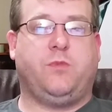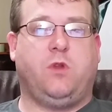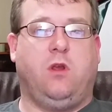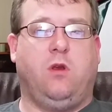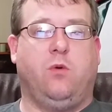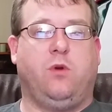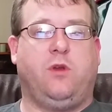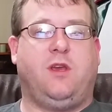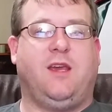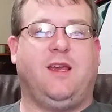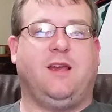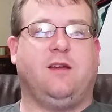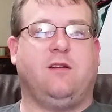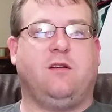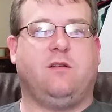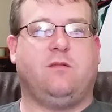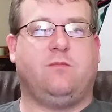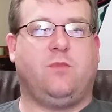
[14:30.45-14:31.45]
we
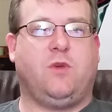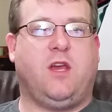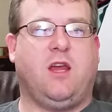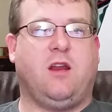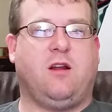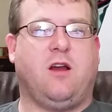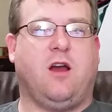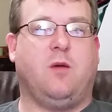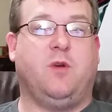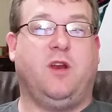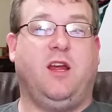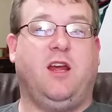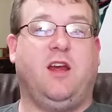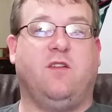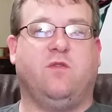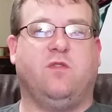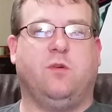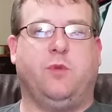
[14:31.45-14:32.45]
can't
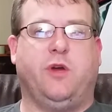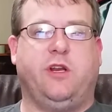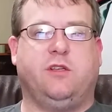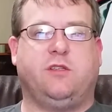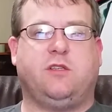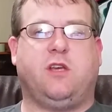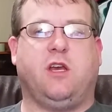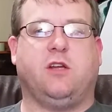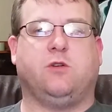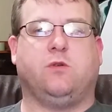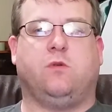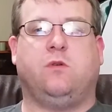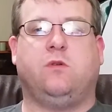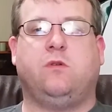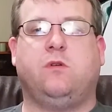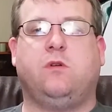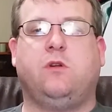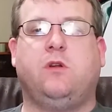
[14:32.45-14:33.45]
accommodate everybody's
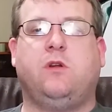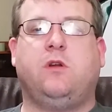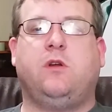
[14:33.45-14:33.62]
schedule.